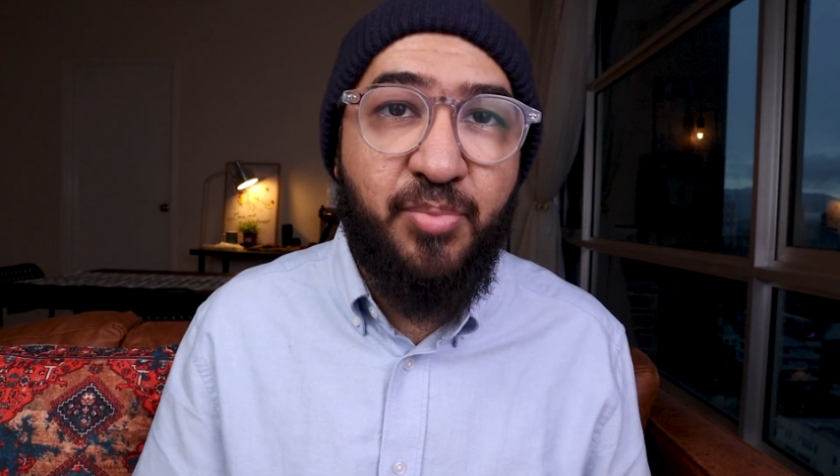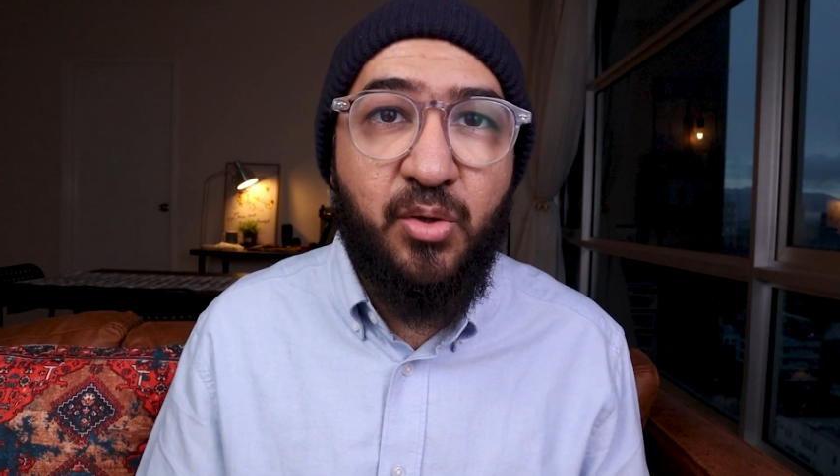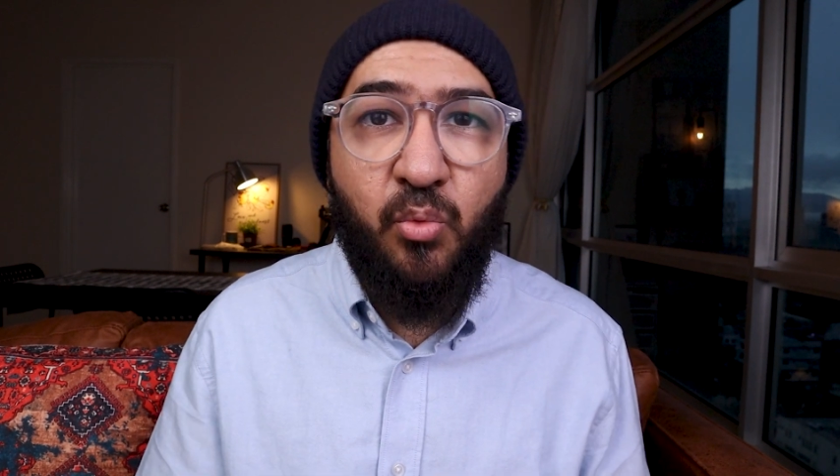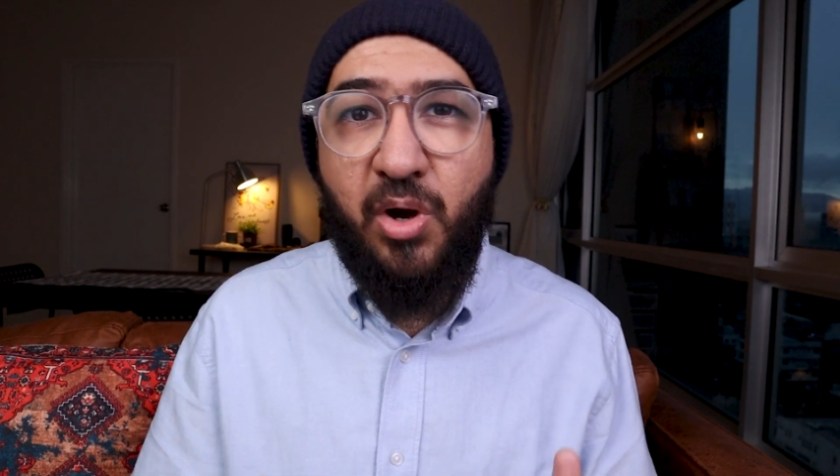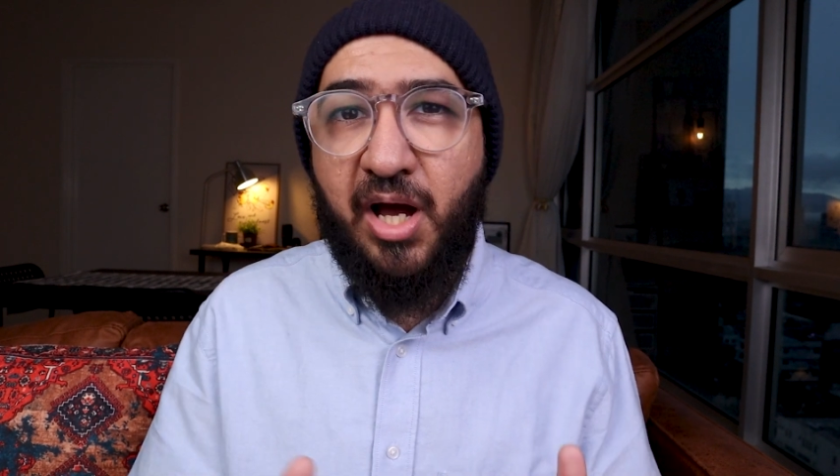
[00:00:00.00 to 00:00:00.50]

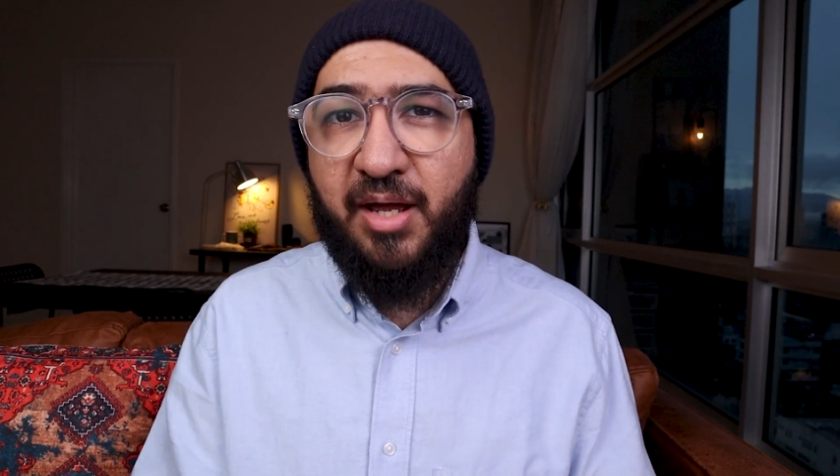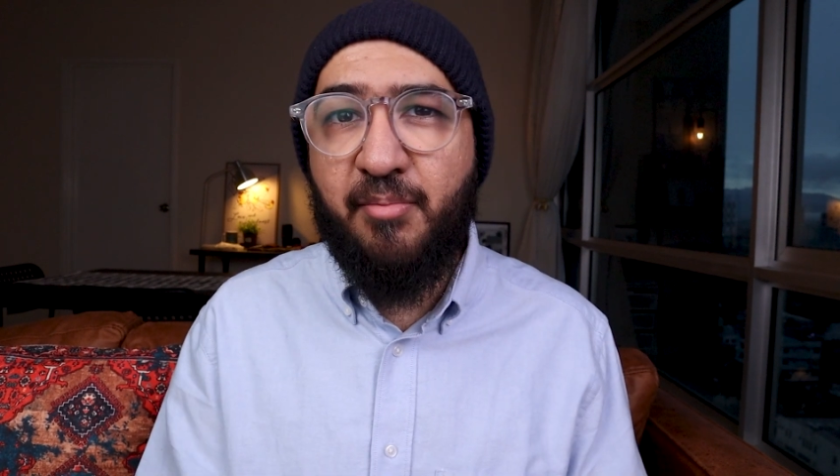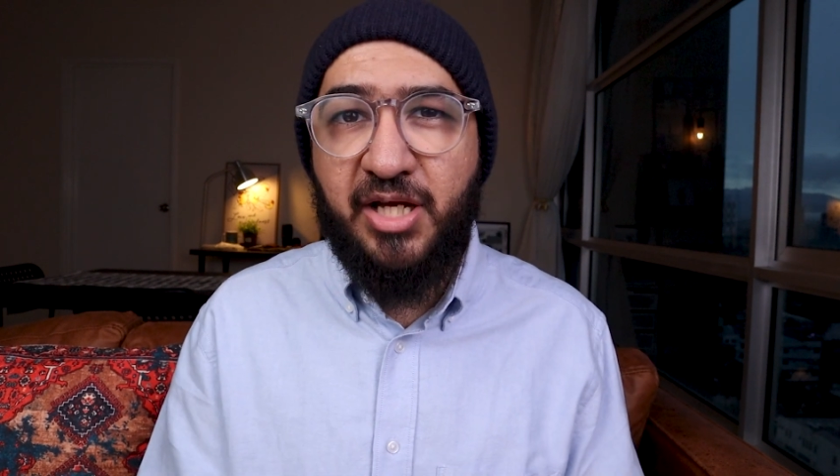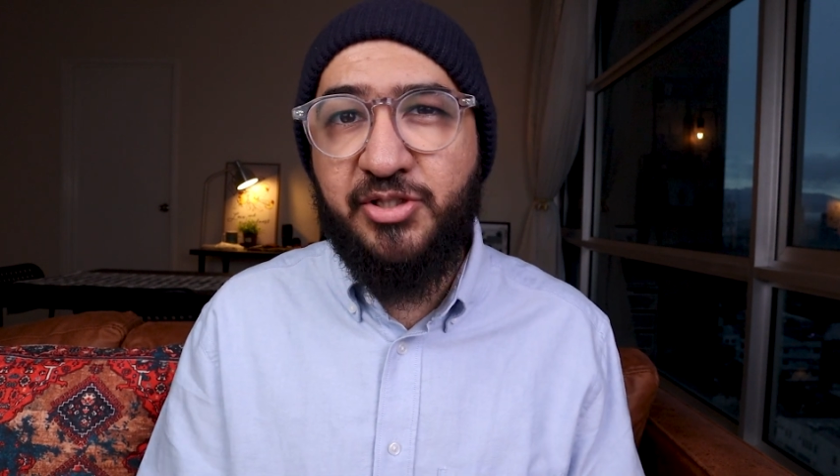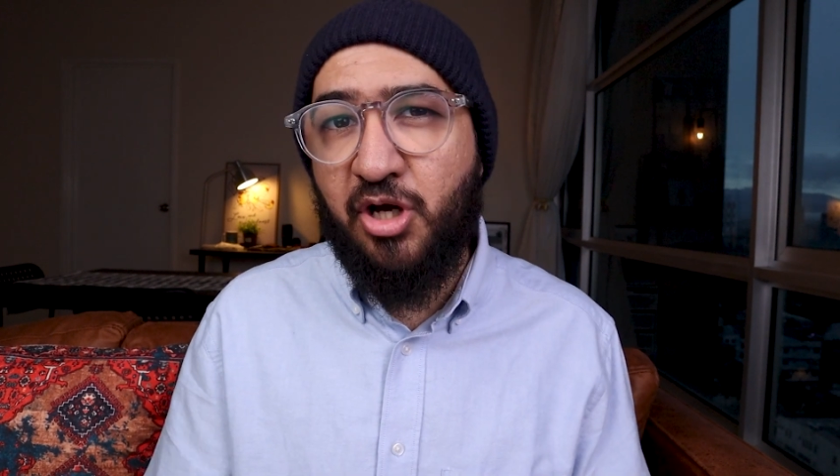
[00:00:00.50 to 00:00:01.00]
but why
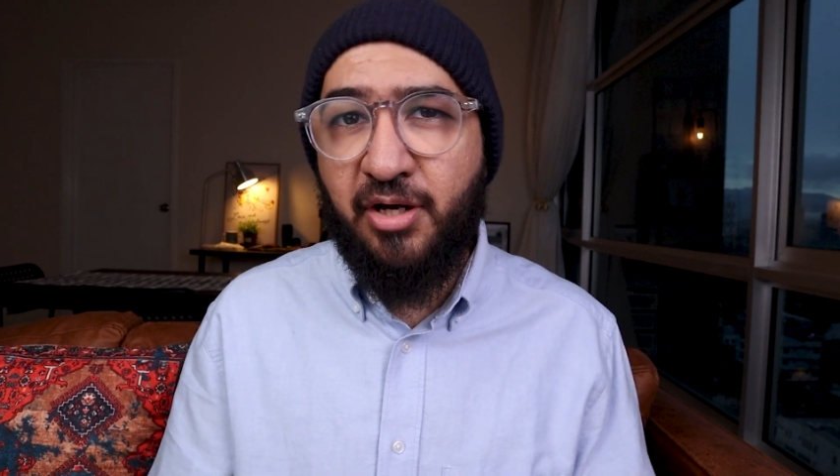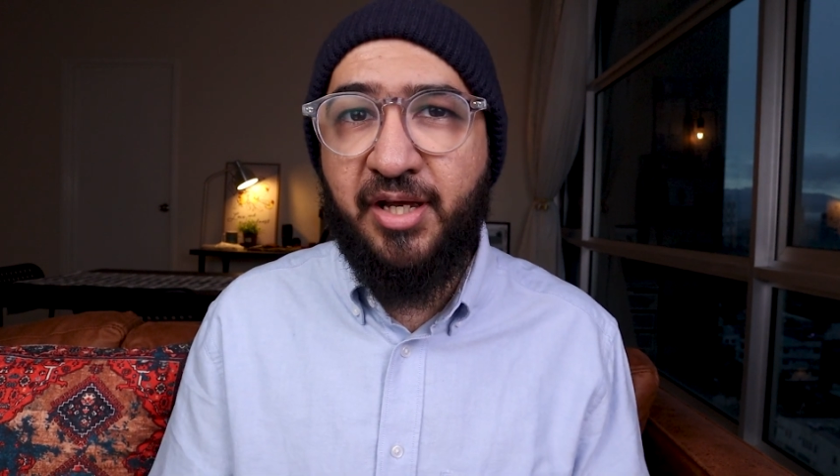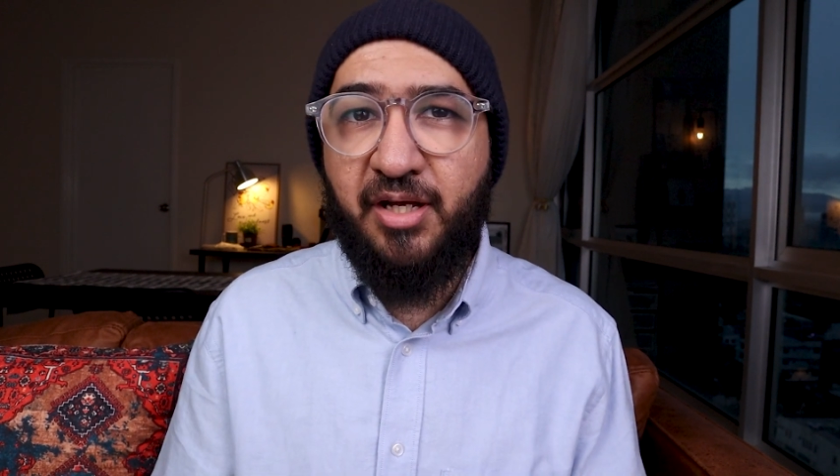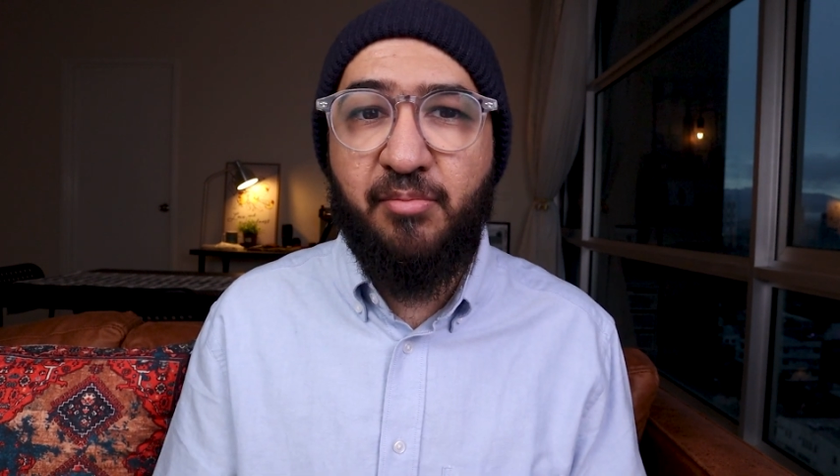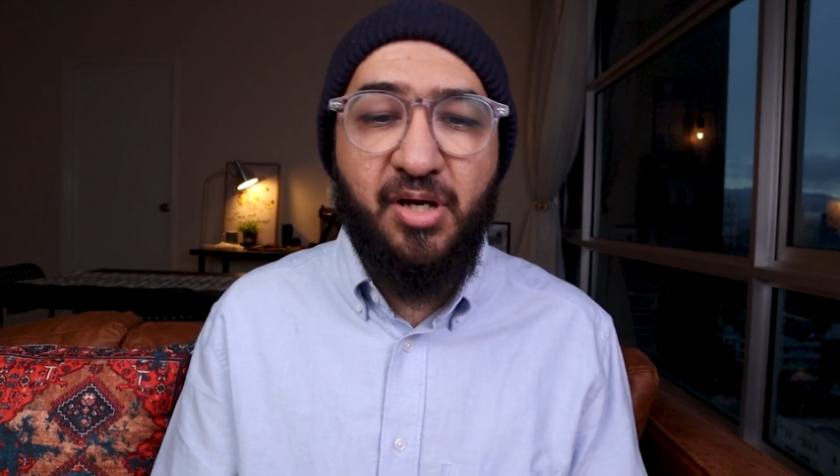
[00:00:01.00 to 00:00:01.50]
am I
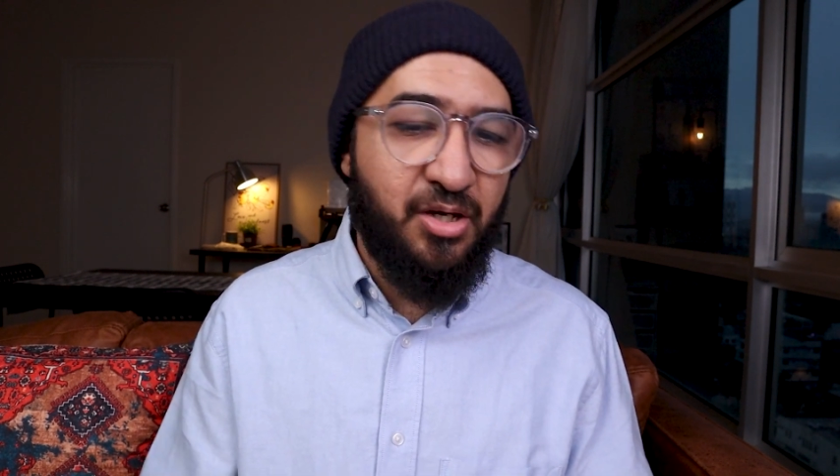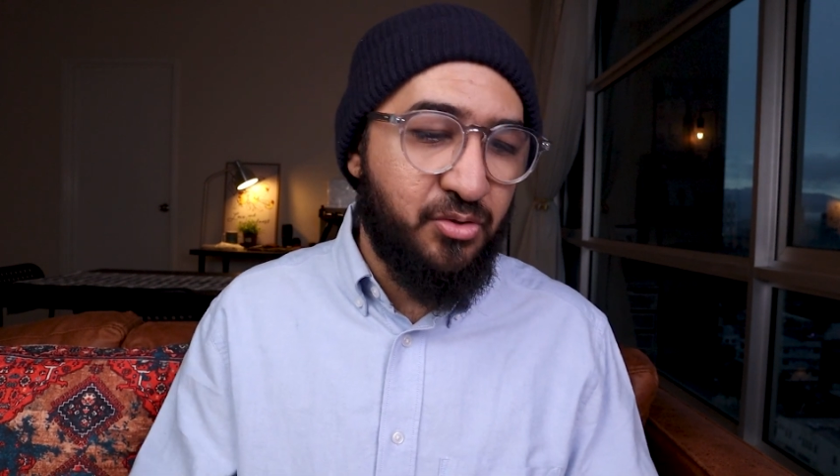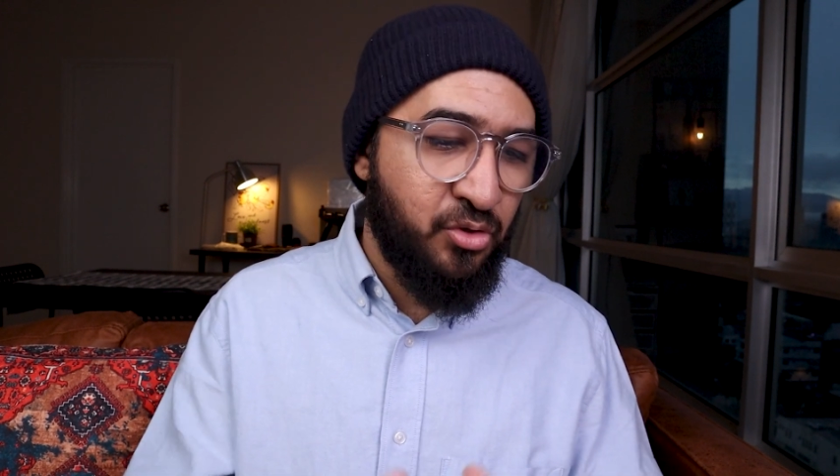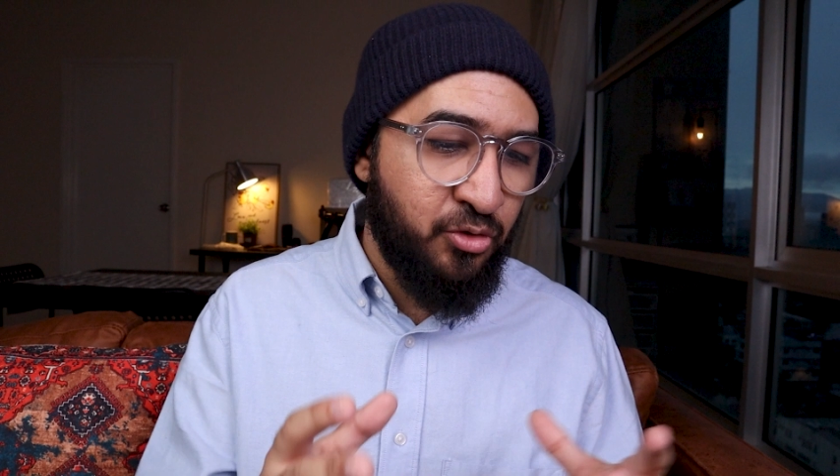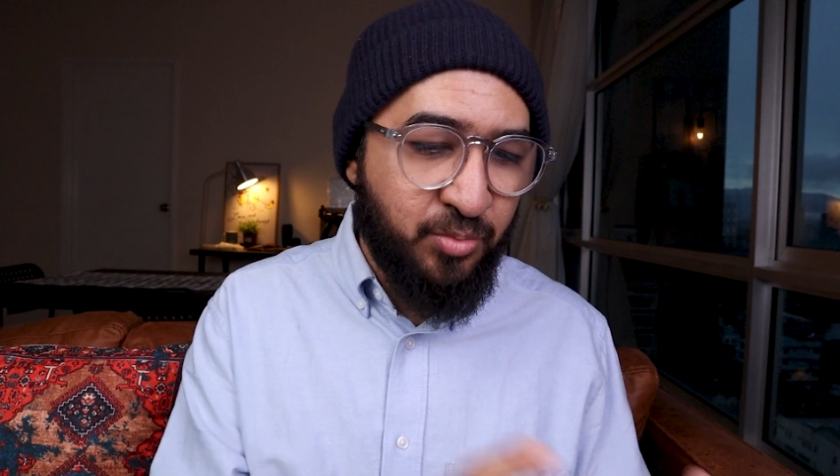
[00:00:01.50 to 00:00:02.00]
talking
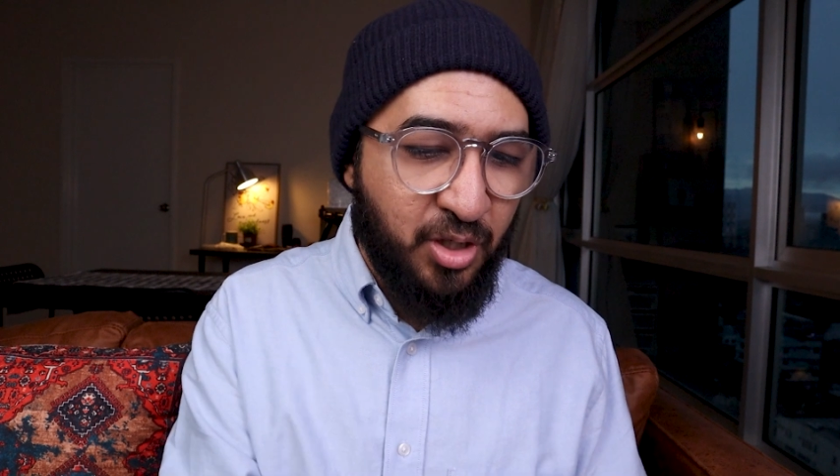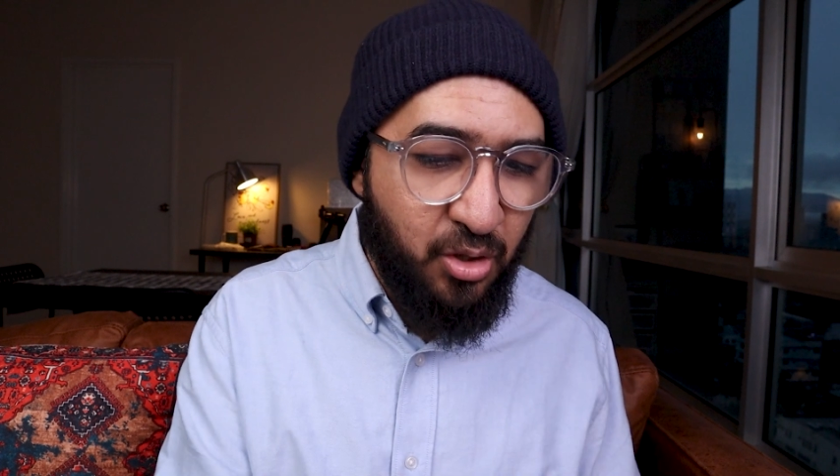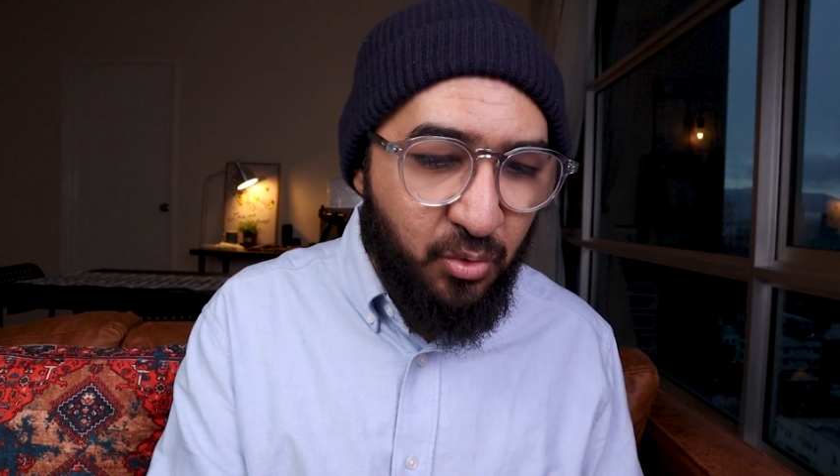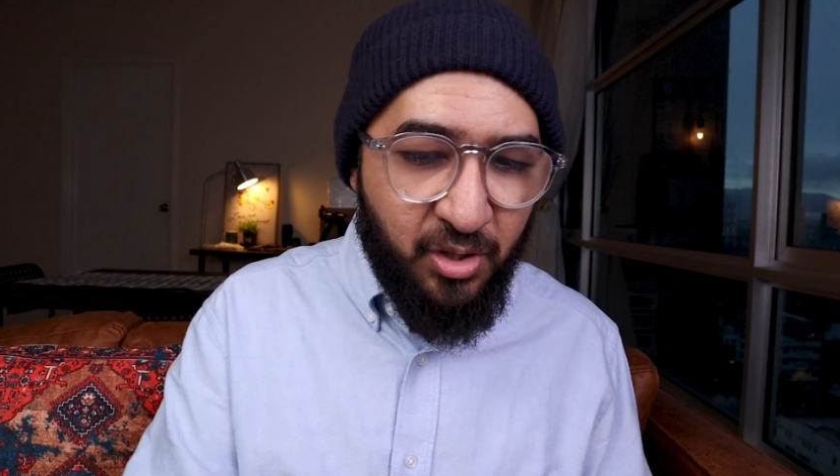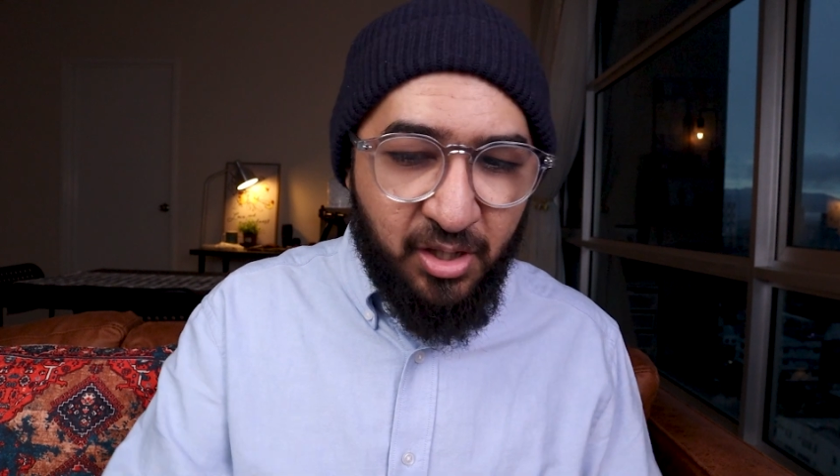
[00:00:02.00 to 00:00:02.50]
about
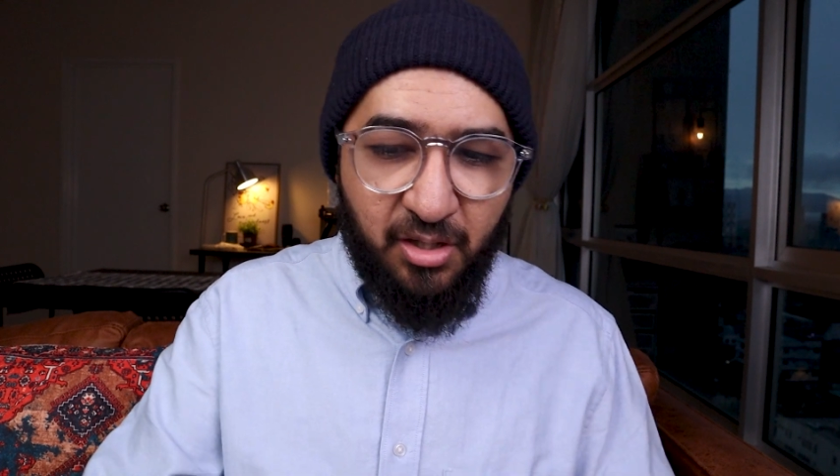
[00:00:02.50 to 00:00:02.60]
Hublot